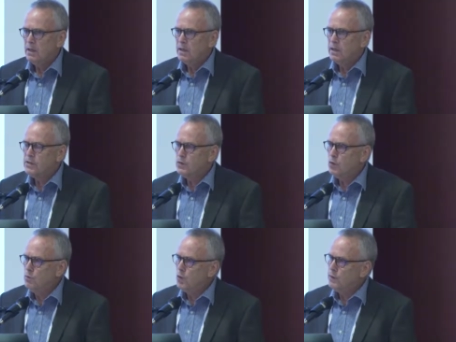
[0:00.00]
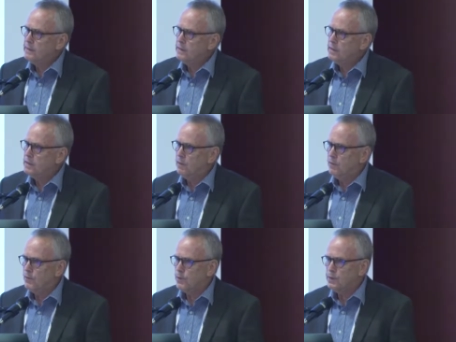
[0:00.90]
His tumor is less than
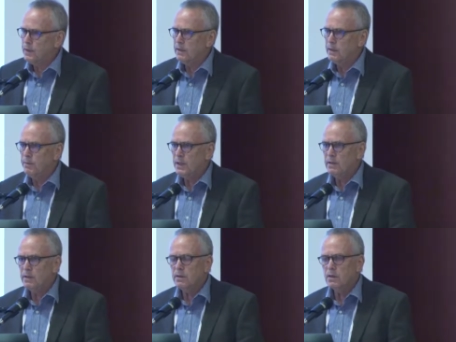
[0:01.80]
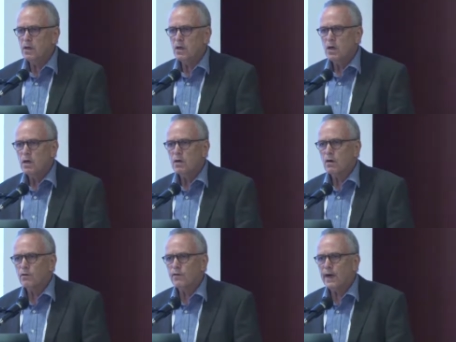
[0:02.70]
4 centimeters,
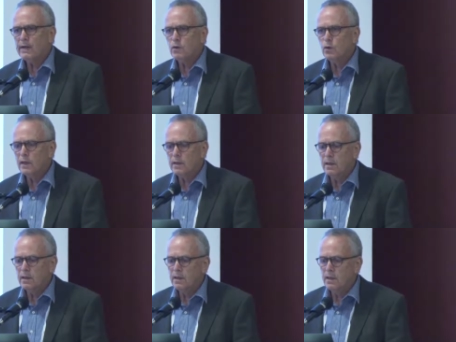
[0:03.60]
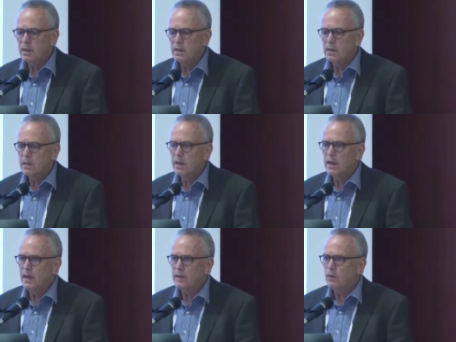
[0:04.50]
confined to the kidney,
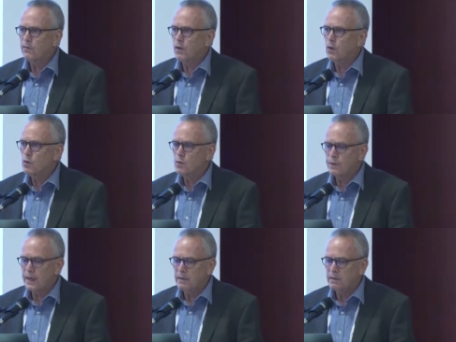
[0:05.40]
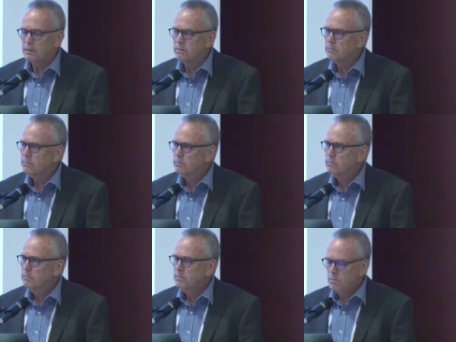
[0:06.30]
and of low grade.
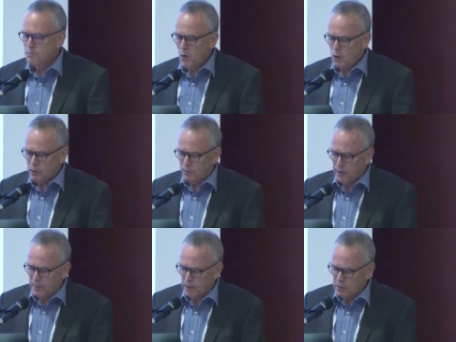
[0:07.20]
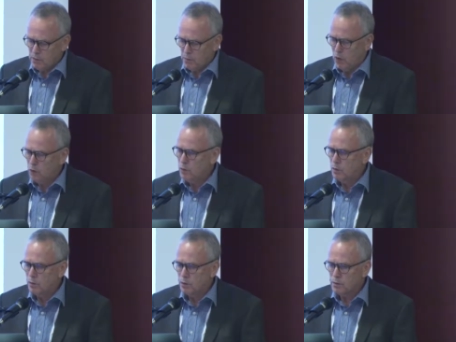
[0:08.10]
Most of them are small
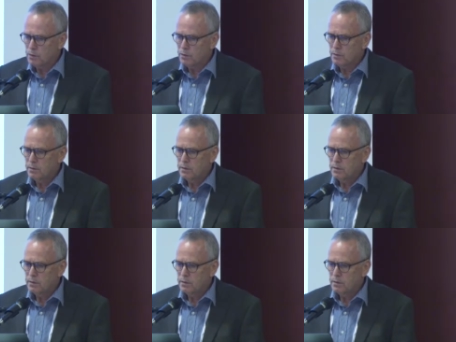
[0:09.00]
tumors.